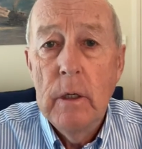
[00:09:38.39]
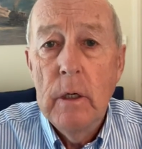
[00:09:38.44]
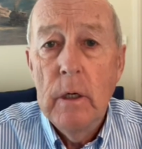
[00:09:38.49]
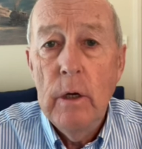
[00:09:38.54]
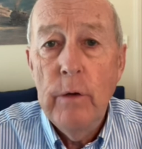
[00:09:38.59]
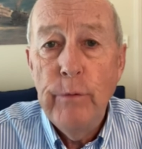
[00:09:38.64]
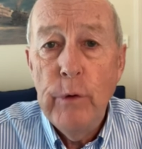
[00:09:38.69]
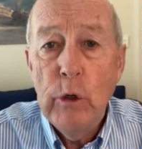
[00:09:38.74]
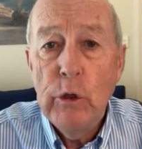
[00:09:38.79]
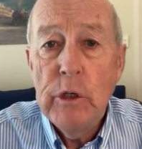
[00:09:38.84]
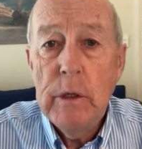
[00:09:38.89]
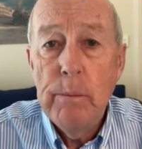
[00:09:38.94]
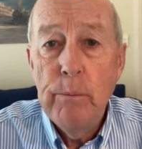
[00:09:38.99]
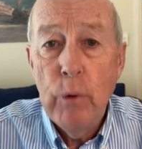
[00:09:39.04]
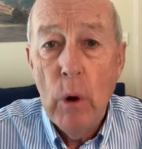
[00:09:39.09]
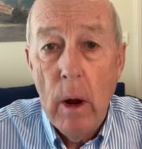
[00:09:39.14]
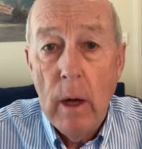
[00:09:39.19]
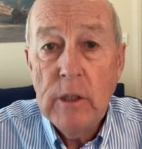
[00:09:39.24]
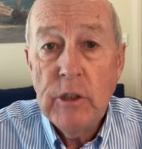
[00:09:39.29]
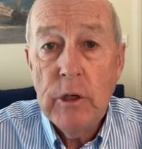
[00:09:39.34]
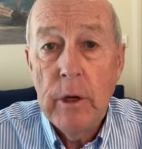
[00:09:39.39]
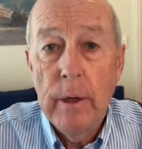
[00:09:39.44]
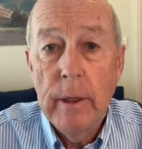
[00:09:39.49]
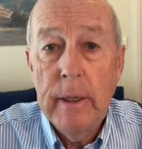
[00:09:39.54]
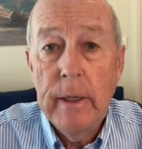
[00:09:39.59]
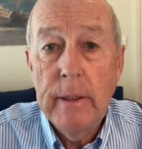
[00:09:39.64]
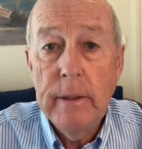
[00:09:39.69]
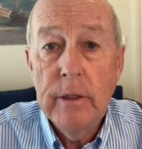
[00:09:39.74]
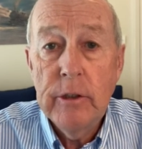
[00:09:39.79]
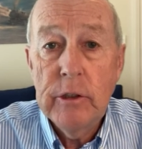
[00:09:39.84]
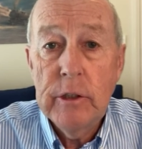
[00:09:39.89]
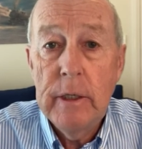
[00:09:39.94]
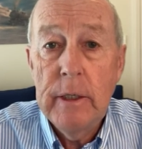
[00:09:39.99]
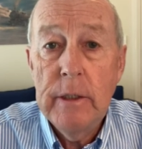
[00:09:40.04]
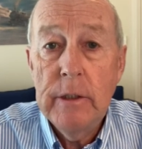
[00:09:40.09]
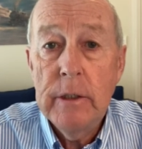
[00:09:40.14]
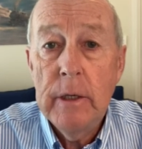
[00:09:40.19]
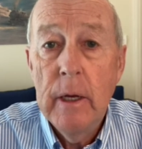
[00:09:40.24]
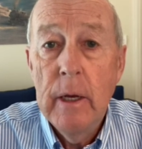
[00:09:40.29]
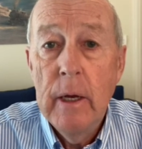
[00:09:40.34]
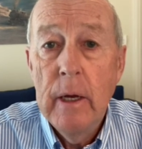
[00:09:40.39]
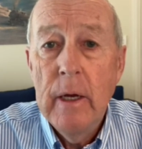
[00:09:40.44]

of using price-only indices